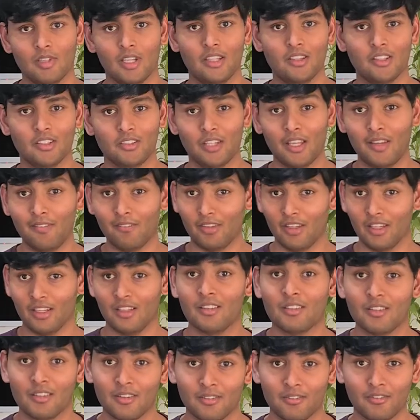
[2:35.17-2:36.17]
In the same week,
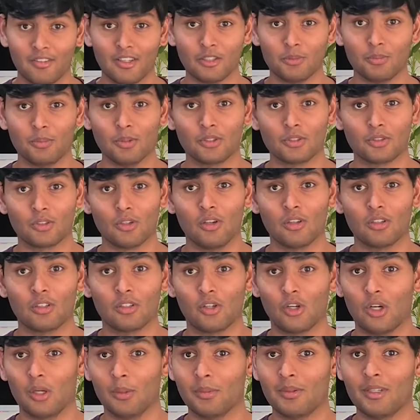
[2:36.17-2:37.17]
Facebook stock
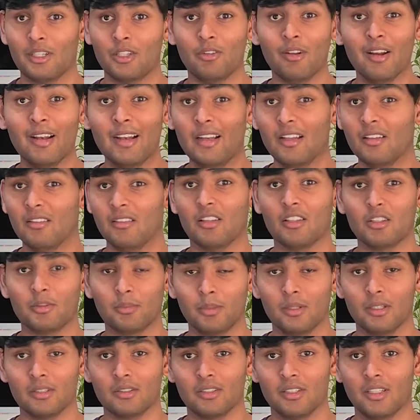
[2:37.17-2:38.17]
dropped
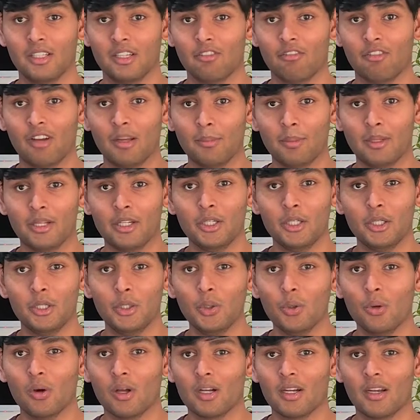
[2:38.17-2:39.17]
26%, wiping
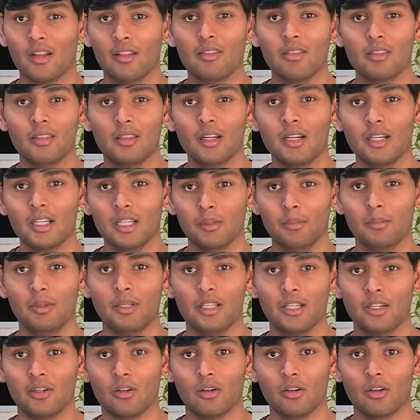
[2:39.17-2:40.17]
$230
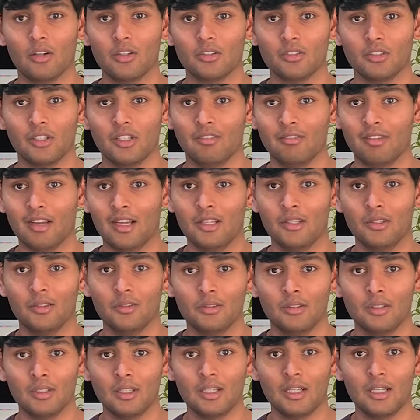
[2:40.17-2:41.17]
billion in value.
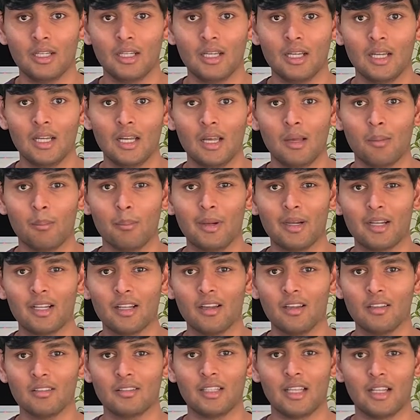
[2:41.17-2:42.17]
Meta
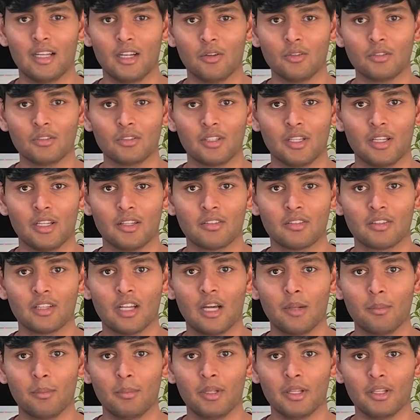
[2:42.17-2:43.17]
has announced a
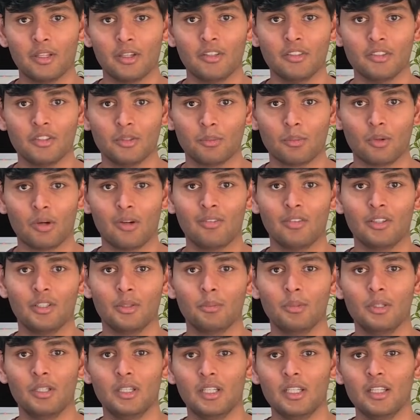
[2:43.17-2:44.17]
sharp decrease in
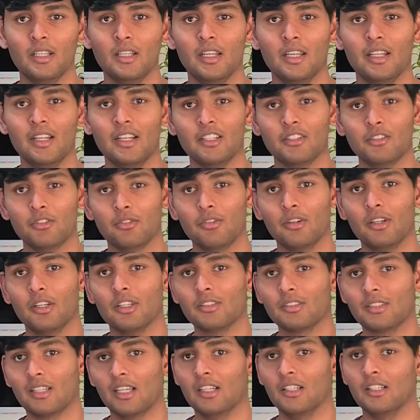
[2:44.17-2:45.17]
profitability in its
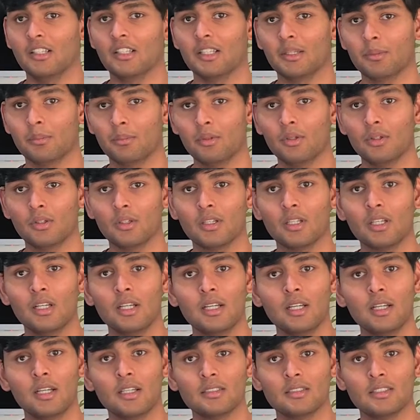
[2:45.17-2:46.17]
first earning report
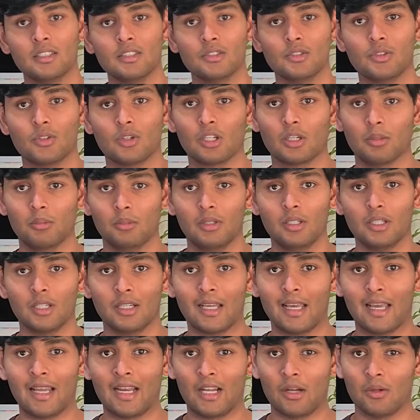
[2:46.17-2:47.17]
since Zuckerberg
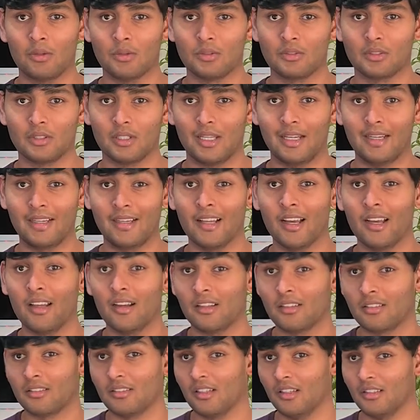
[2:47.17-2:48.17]
announced a
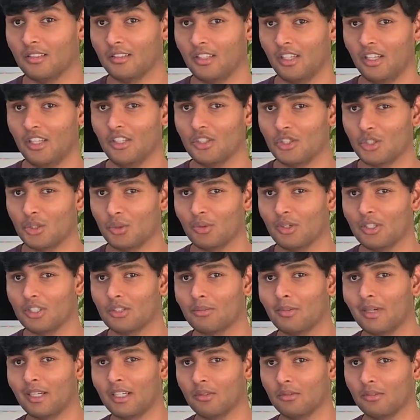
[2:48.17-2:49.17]
directional change towards
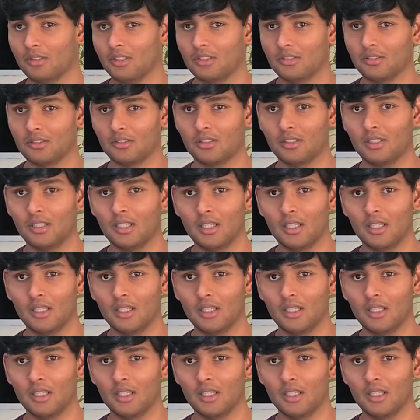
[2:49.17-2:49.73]
metaverse.